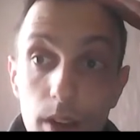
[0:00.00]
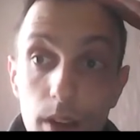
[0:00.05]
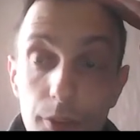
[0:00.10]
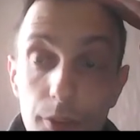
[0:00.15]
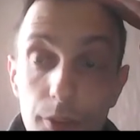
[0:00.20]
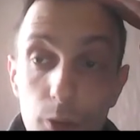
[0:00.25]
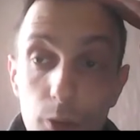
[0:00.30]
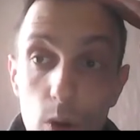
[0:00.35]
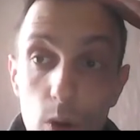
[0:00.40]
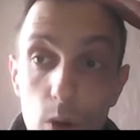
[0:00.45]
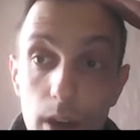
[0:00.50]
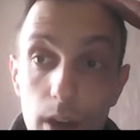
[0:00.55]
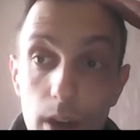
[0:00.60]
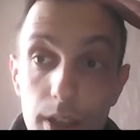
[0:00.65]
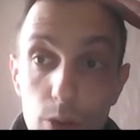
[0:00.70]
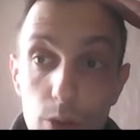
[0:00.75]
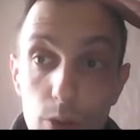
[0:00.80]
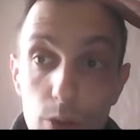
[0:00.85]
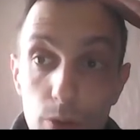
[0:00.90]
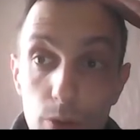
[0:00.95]
for
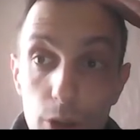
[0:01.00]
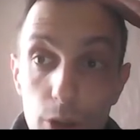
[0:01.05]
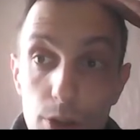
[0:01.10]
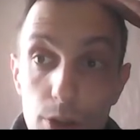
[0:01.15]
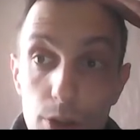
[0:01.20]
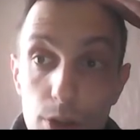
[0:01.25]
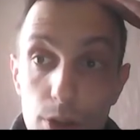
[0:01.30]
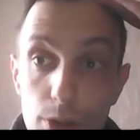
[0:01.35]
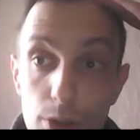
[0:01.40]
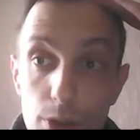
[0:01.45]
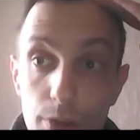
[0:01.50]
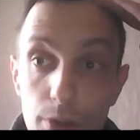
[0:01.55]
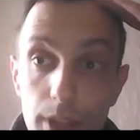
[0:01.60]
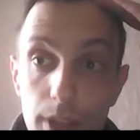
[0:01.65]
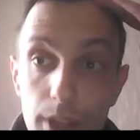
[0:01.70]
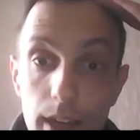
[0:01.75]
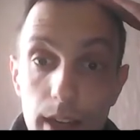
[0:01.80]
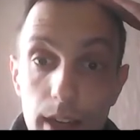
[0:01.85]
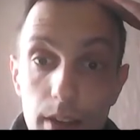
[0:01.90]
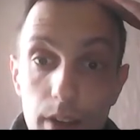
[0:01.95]
any two vertices of
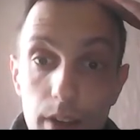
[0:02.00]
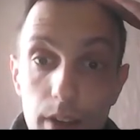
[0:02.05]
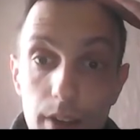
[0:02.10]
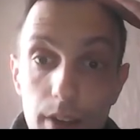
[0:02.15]
diagraph,